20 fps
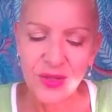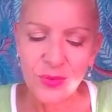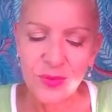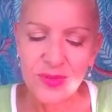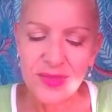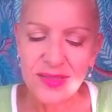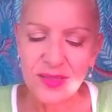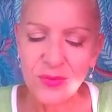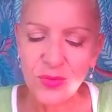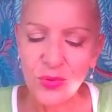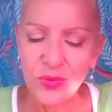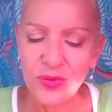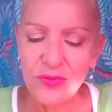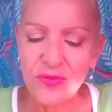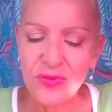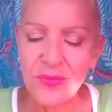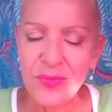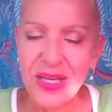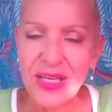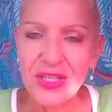With some more
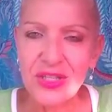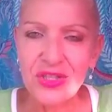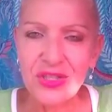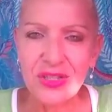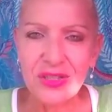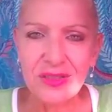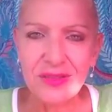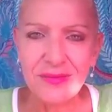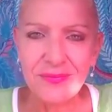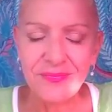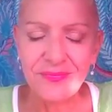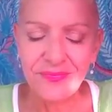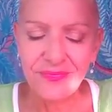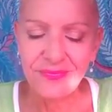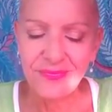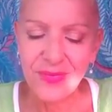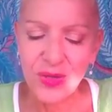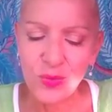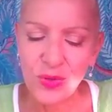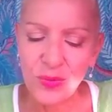information,
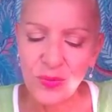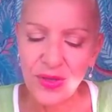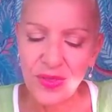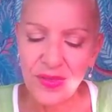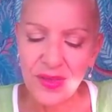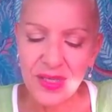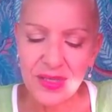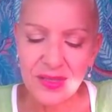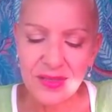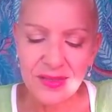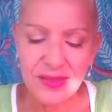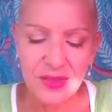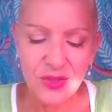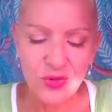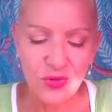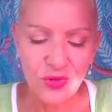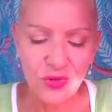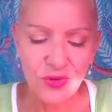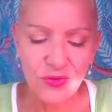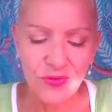what we think is the
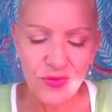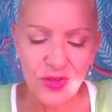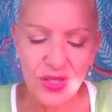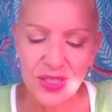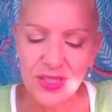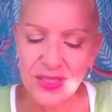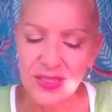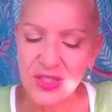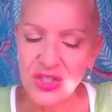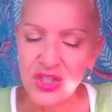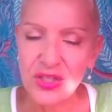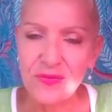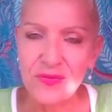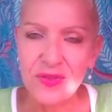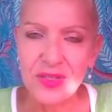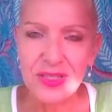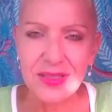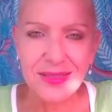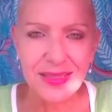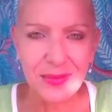truth can
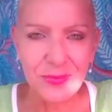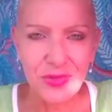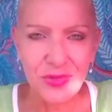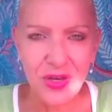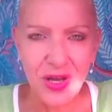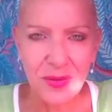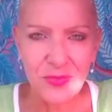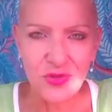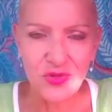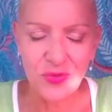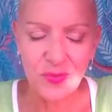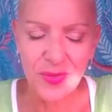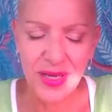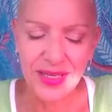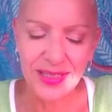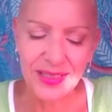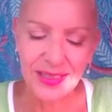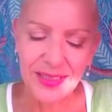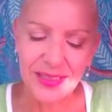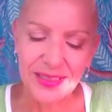shift, and sometimes
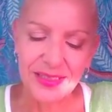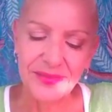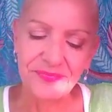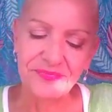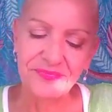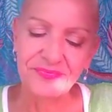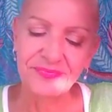dramatically,